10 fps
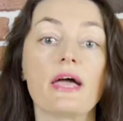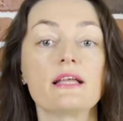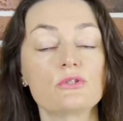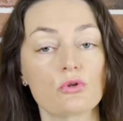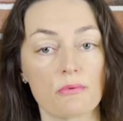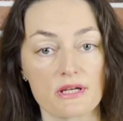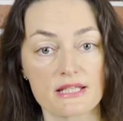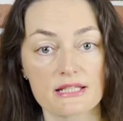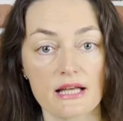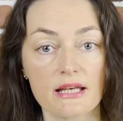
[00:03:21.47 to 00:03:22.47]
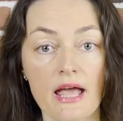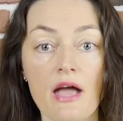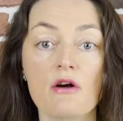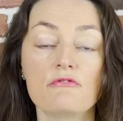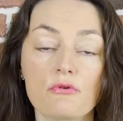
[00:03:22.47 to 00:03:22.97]
and
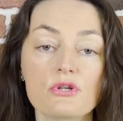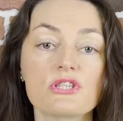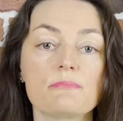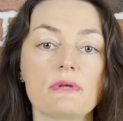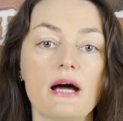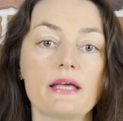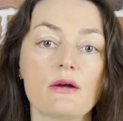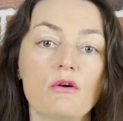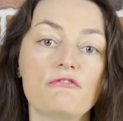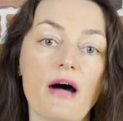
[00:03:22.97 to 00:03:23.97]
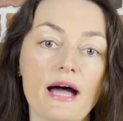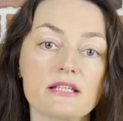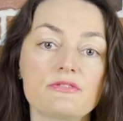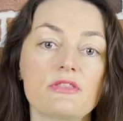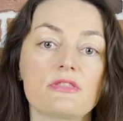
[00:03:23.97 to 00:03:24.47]
Turkmenistan for supply of
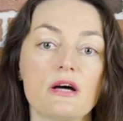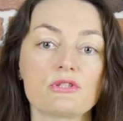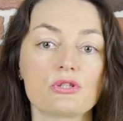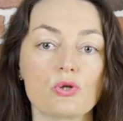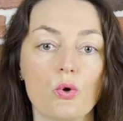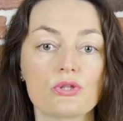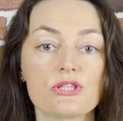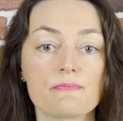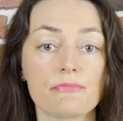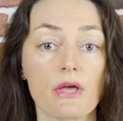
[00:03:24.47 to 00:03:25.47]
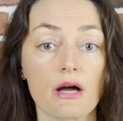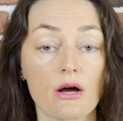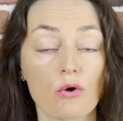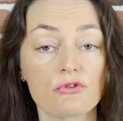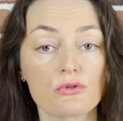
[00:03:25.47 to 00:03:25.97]
100,000 tons
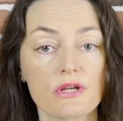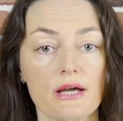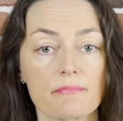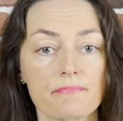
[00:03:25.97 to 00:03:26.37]
of urea,